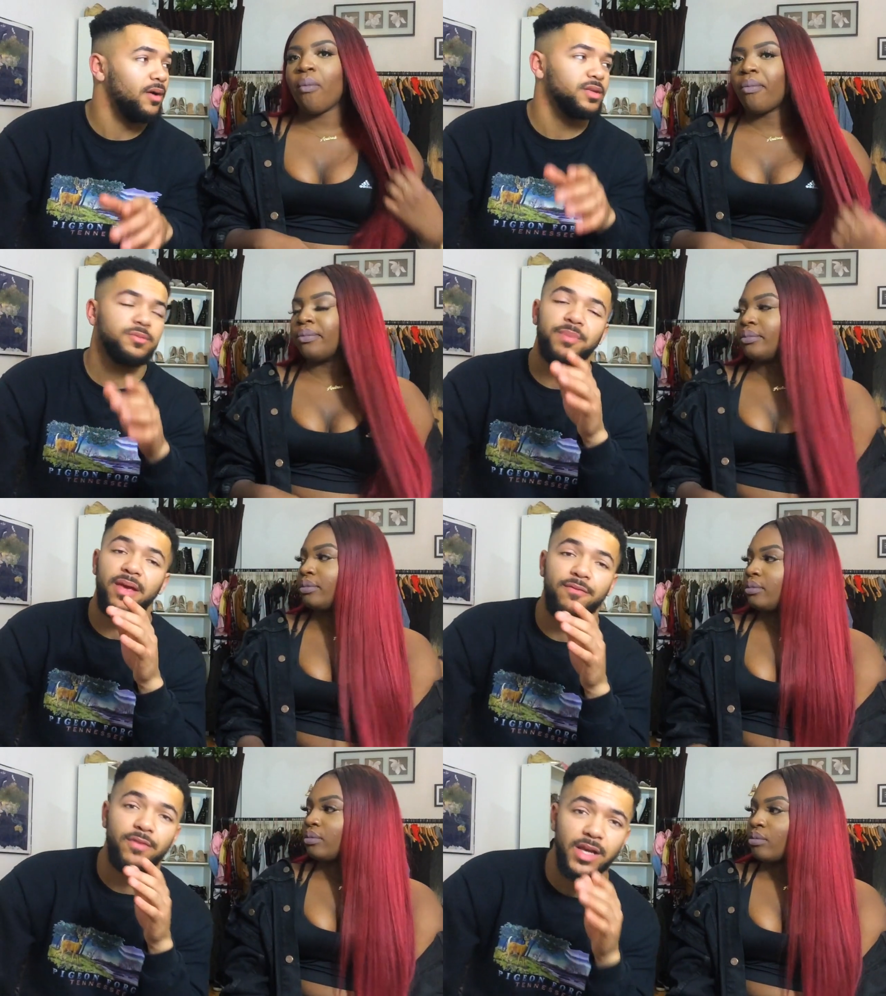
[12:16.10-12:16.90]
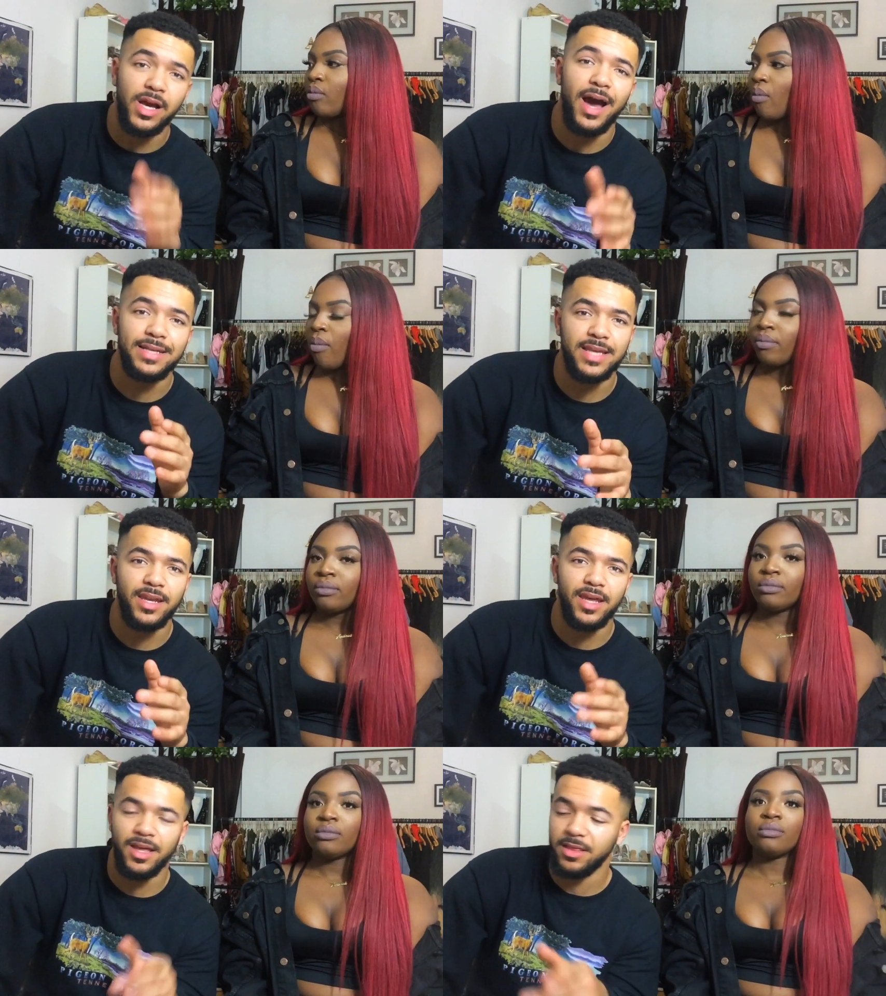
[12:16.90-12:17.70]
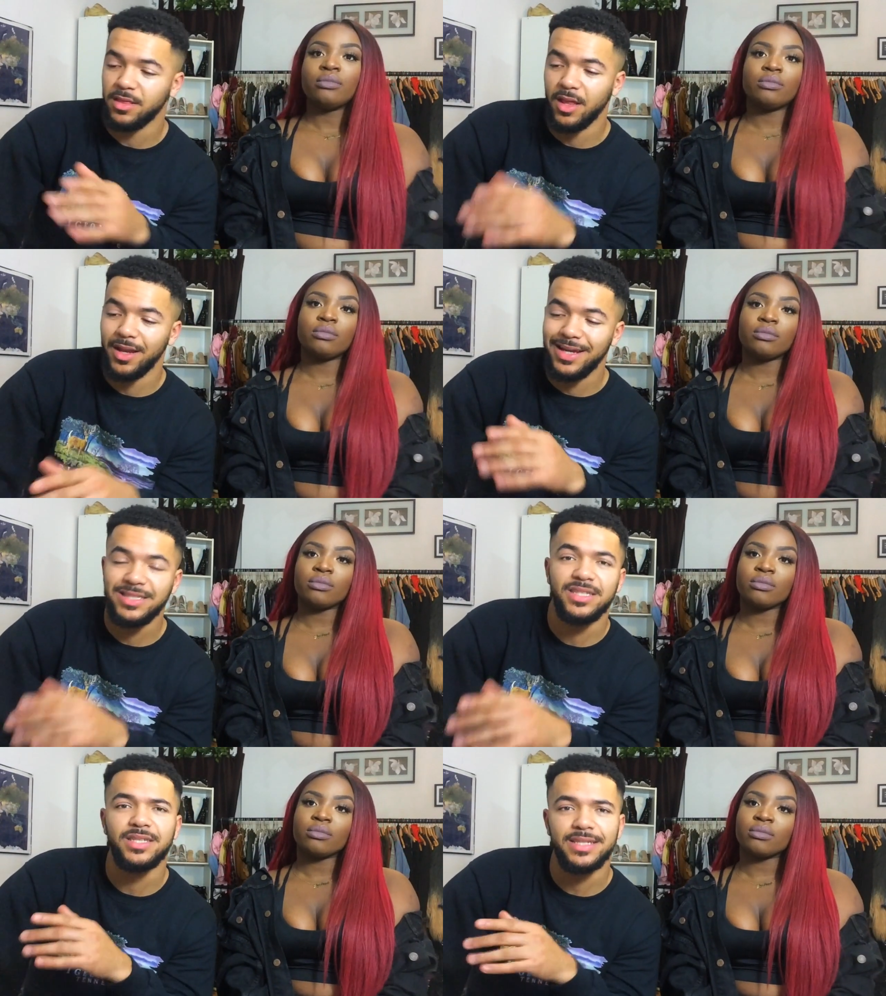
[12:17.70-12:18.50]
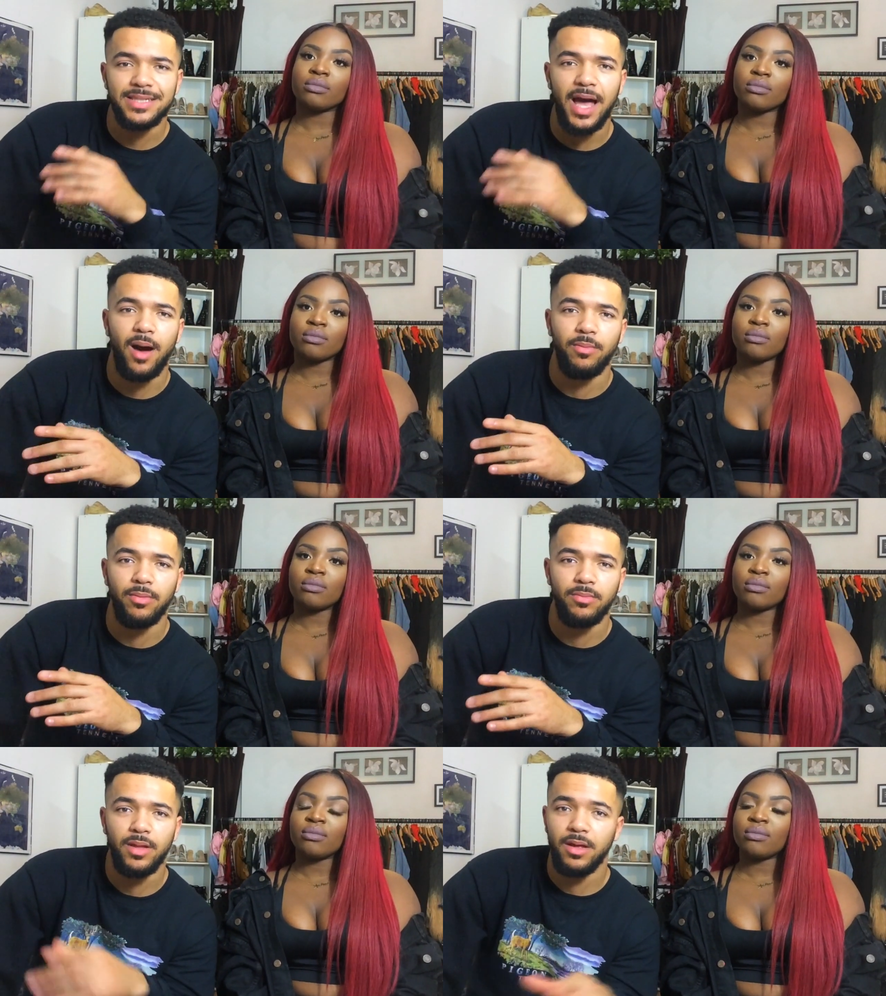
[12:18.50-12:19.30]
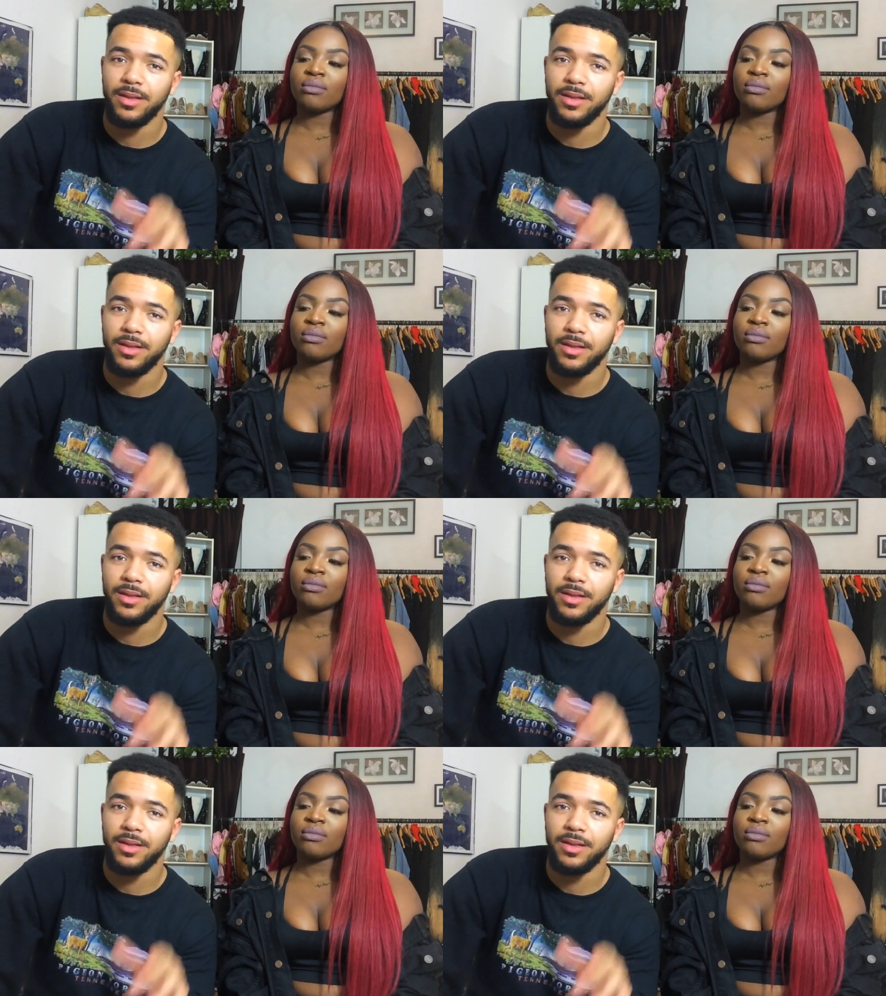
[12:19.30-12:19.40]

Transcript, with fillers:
Speaker 1: I want to speak for the guys out there that listen to this album.